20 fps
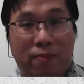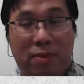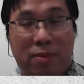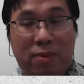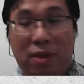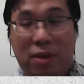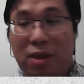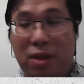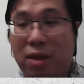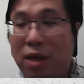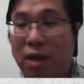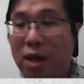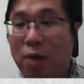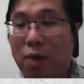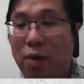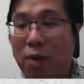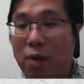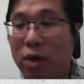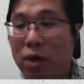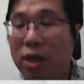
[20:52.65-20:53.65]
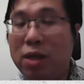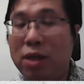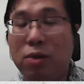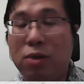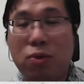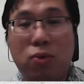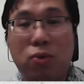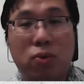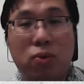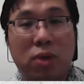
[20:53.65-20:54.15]
They were
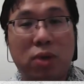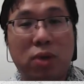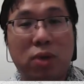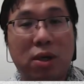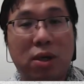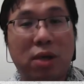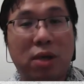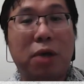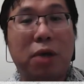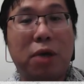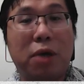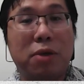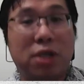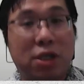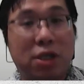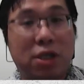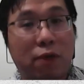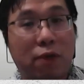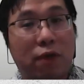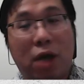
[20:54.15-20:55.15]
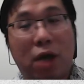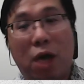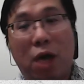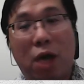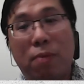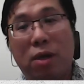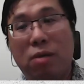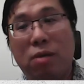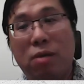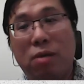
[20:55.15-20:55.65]
into negotiation with the government,
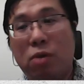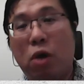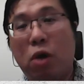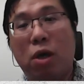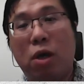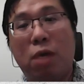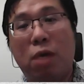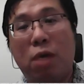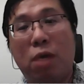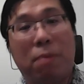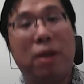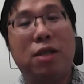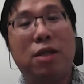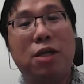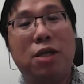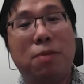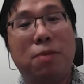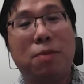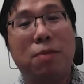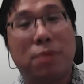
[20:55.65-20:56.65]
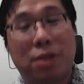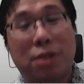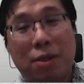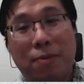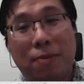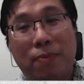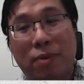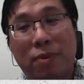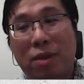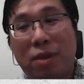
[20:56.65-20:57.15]
talking about money terms.
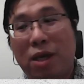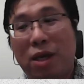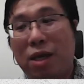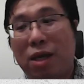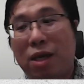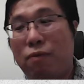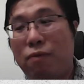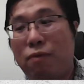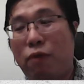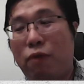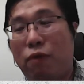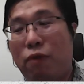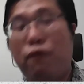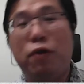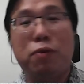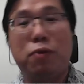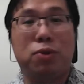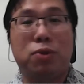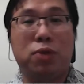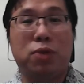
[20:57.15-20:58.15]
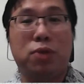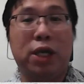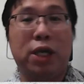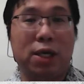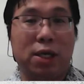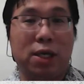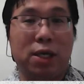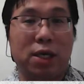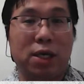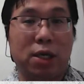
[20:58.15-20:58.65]
They refused to take
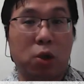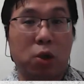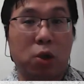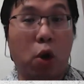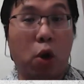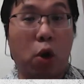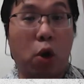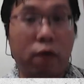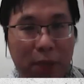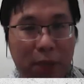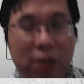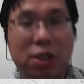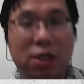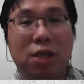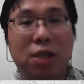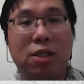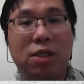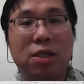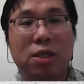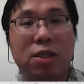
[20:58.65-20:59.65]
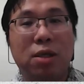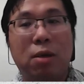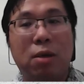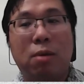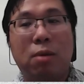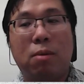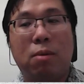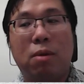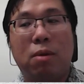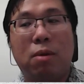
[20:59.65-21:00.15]
COVID patients.
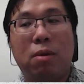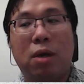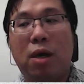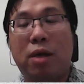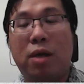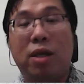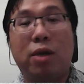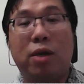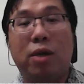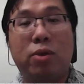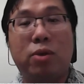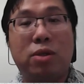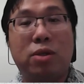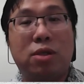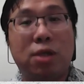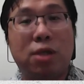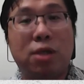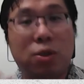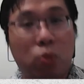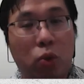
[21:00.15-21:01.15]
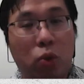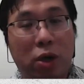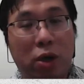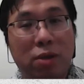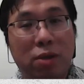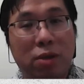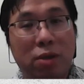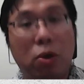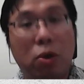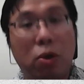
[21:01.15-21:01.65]
They just want
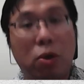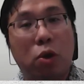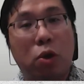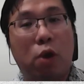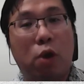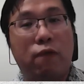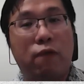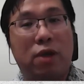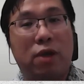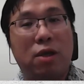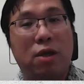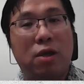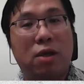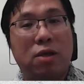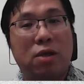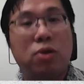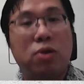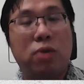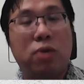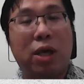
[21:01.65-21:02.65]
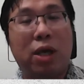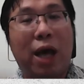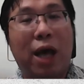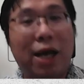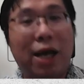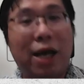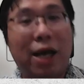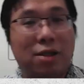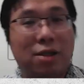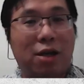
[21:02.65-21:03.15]
non-COVID. So they asked the
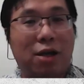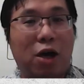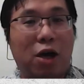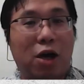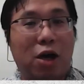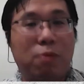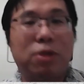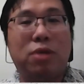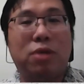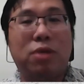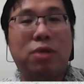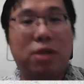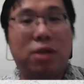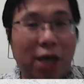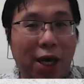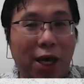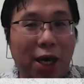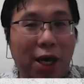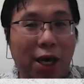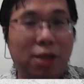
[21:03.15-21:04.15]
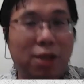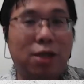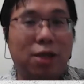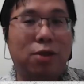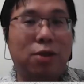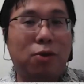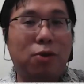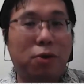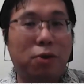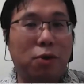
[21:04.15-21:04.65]
government to detain the
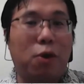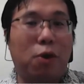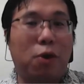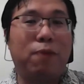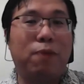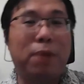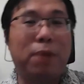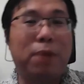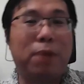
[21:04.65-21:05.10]
non-COVID patients